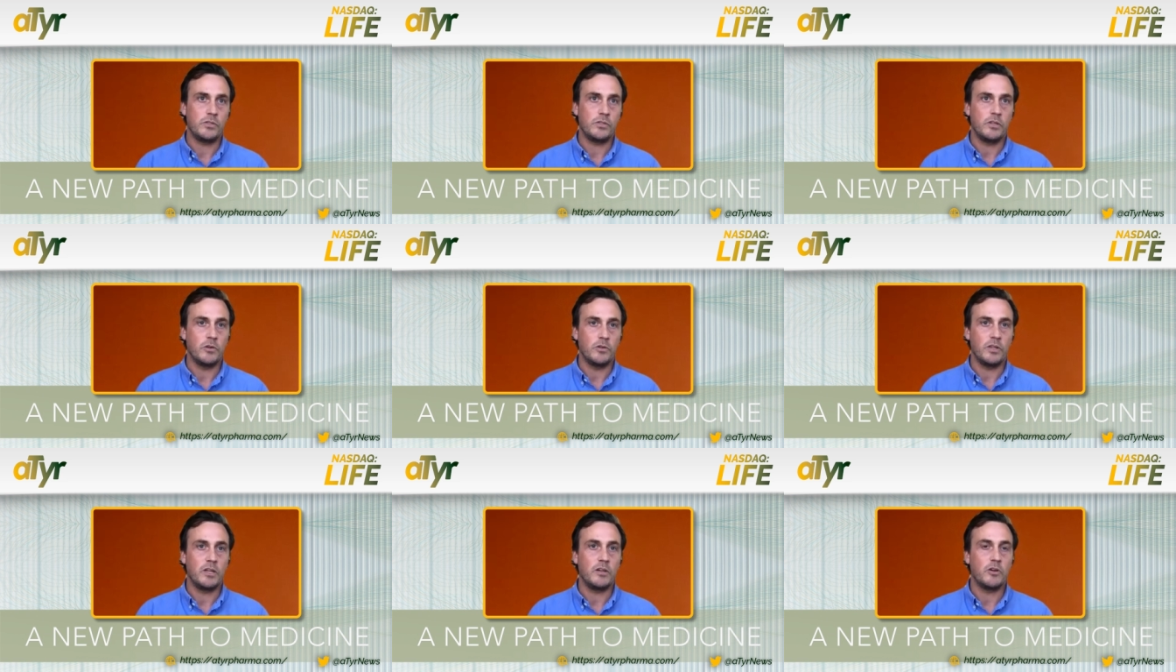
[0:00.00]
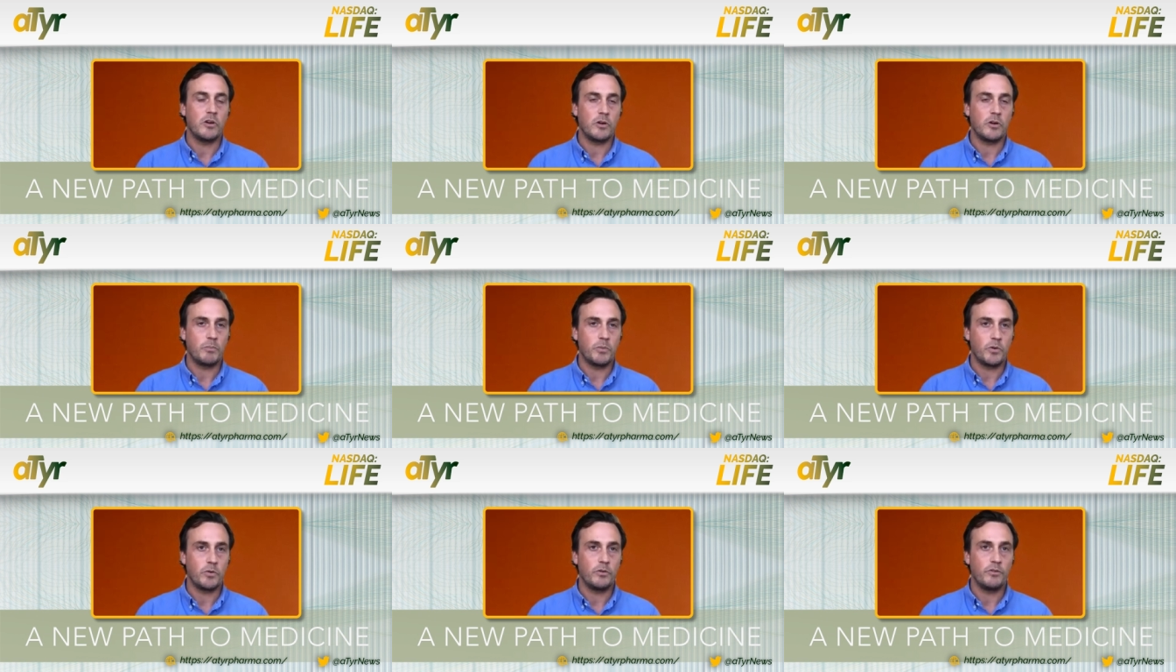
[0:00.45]
You know, they're not
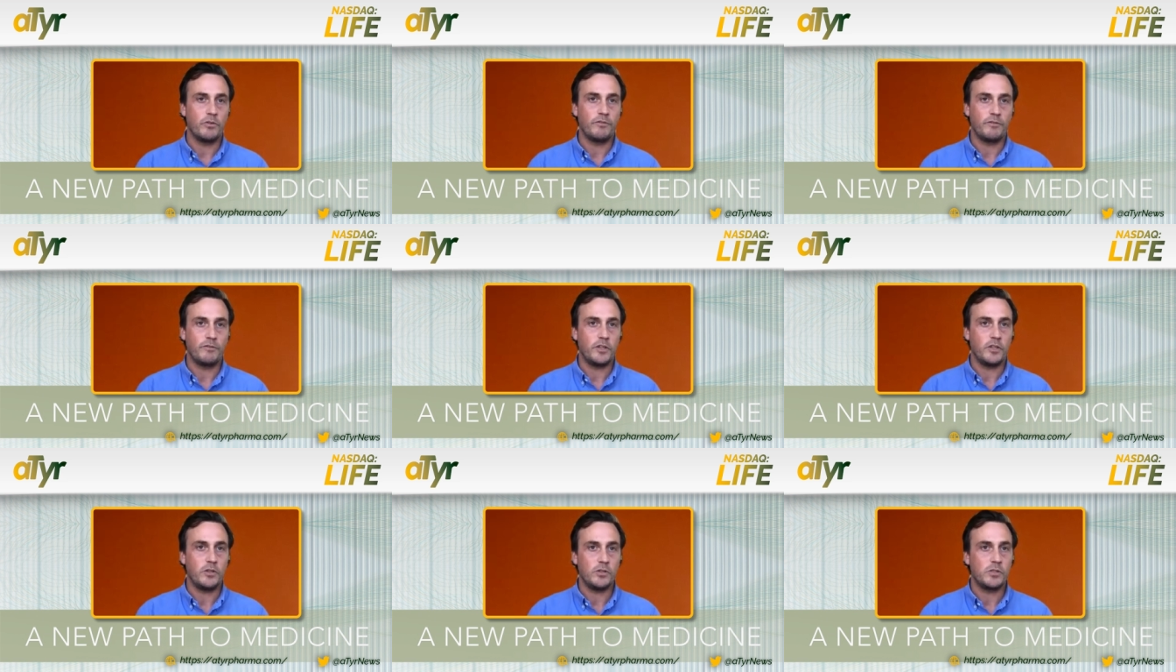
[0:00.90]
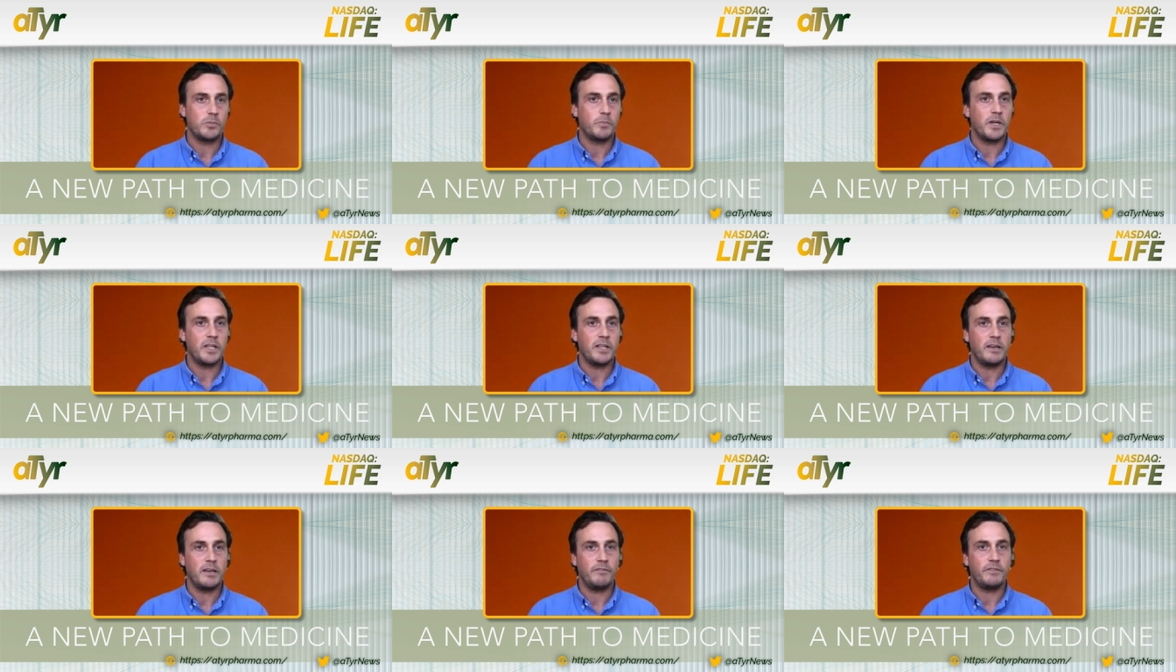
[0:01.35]
approved for use by
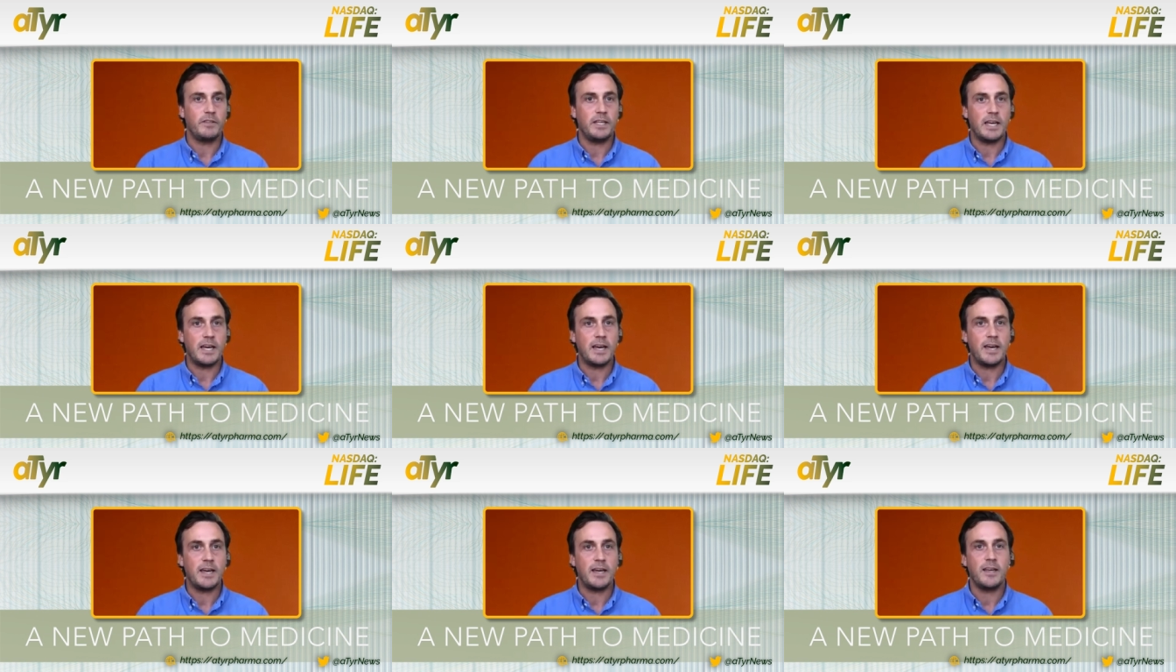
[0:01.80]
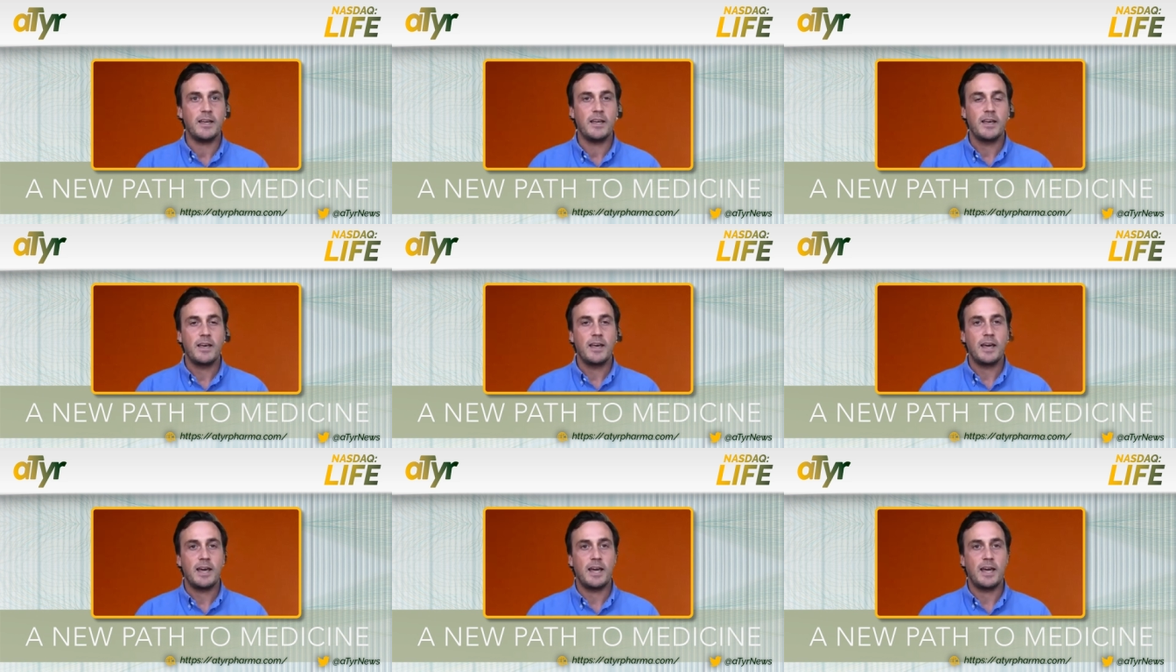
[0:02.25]
the FDA,
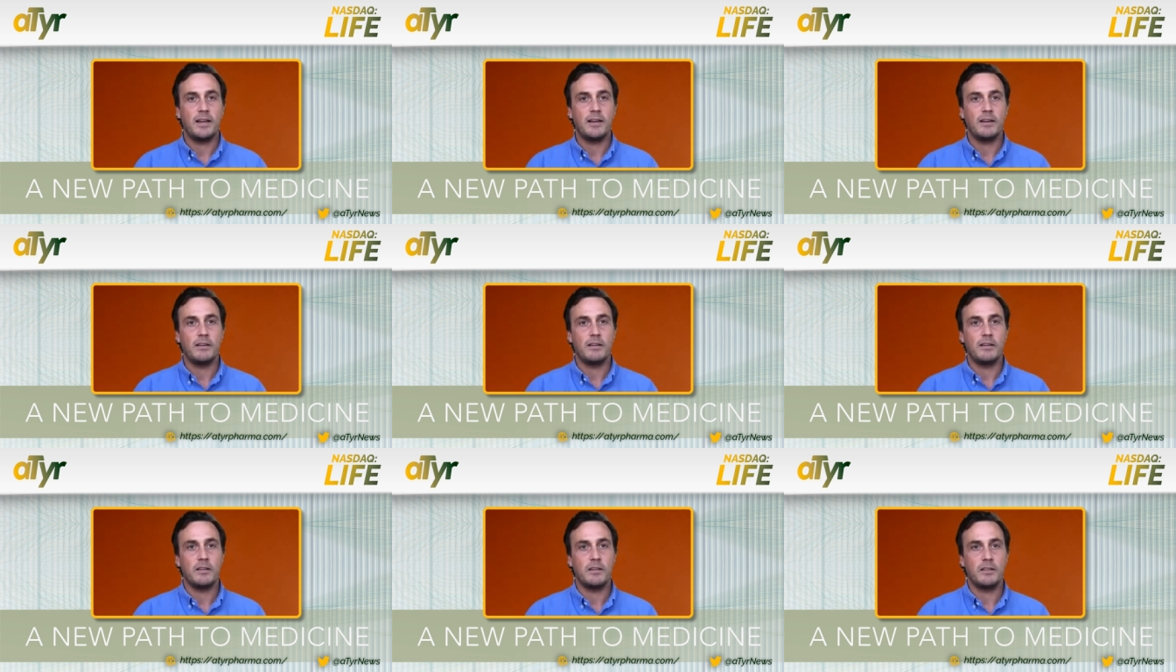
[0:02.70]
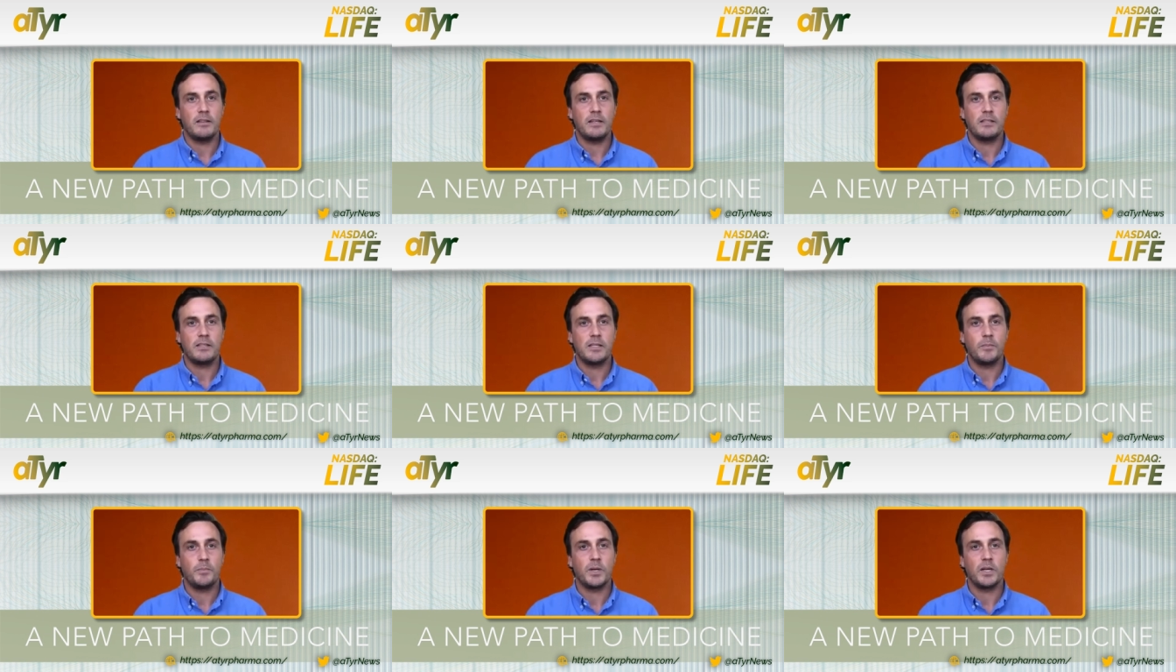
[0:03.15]
and they
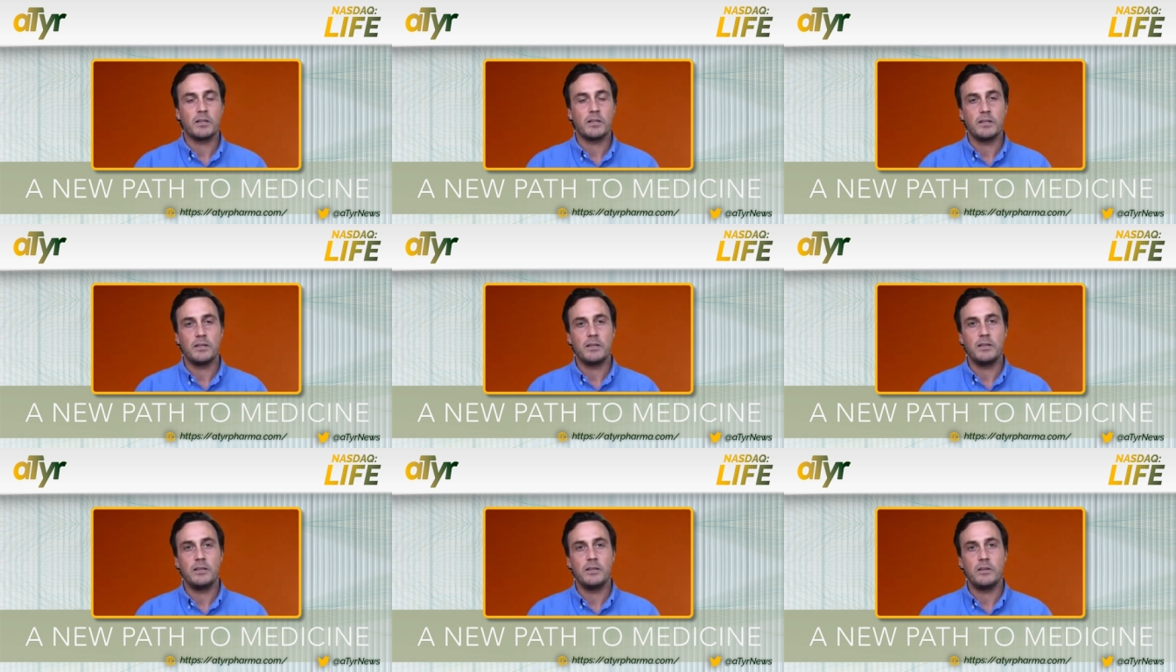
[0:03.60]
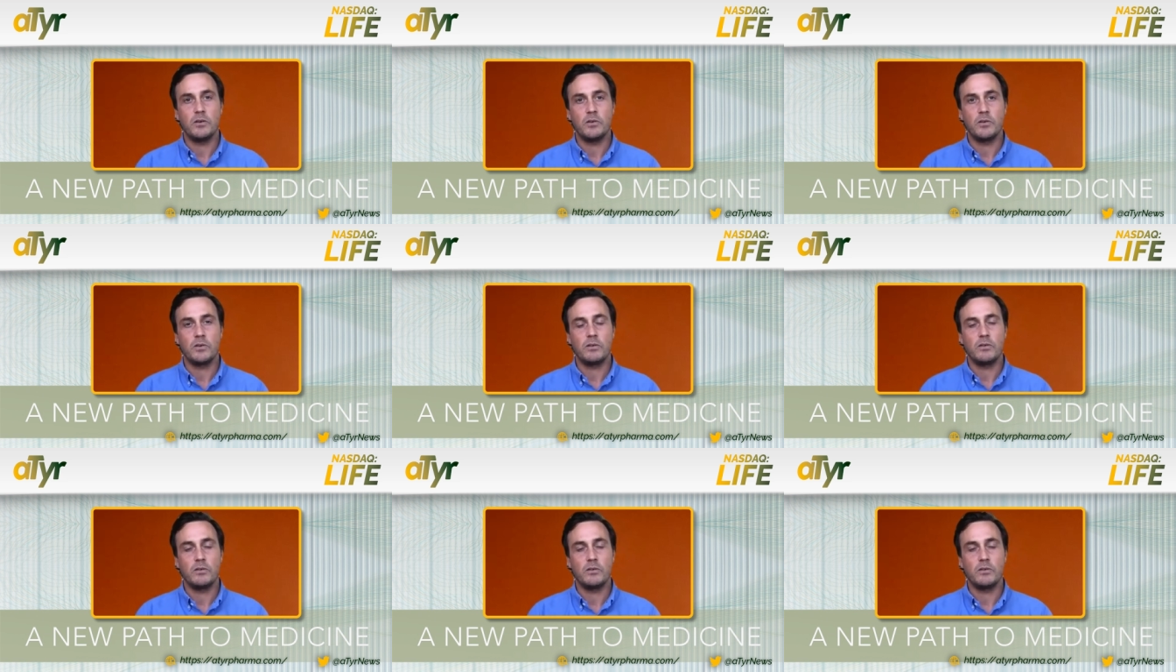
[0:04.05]
typically you know